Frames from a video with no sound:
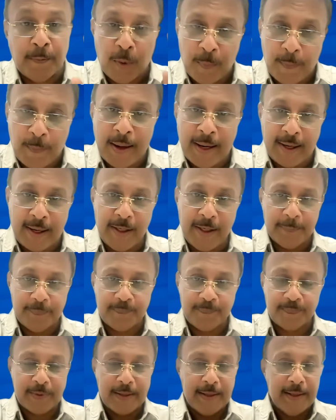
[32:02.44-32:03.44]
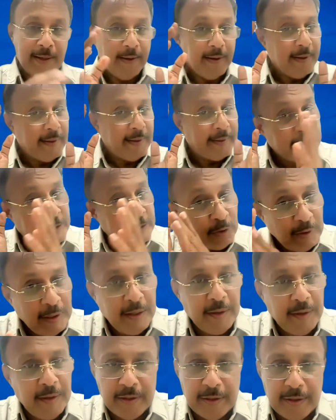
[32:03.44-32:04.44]
the mobile, it
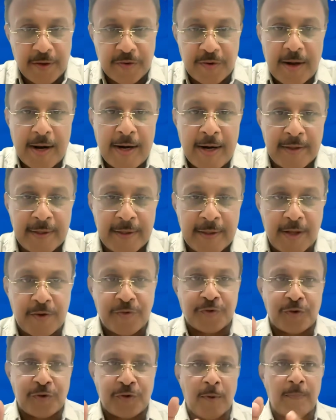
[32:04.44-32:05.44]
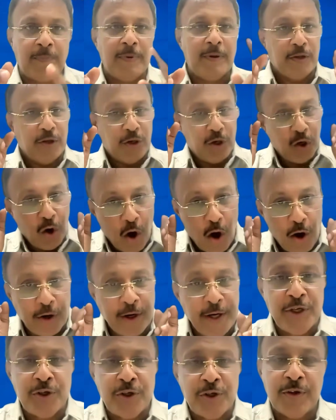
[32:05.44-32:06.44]
will reside in the desktop,
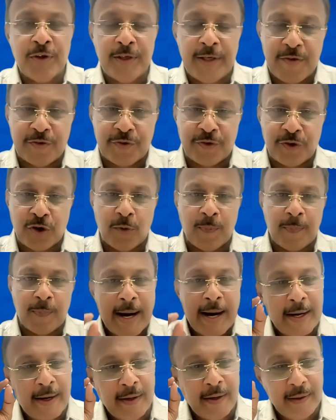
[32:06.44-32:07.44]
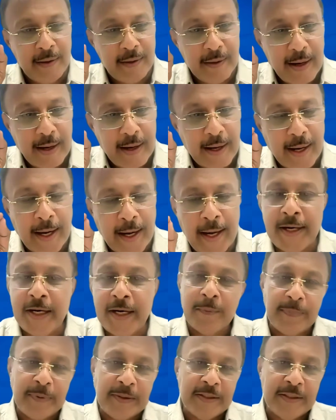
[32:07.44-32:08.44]
log into the desktop and
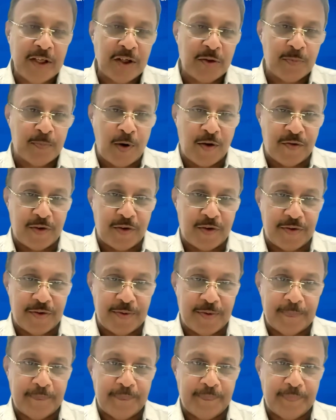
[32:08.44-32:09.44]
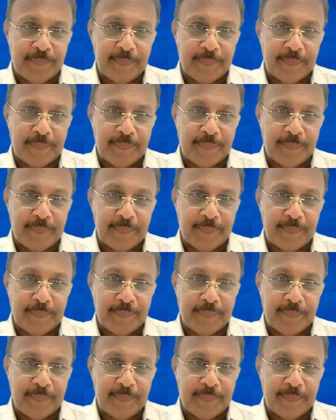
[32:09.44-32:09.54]
enable this process.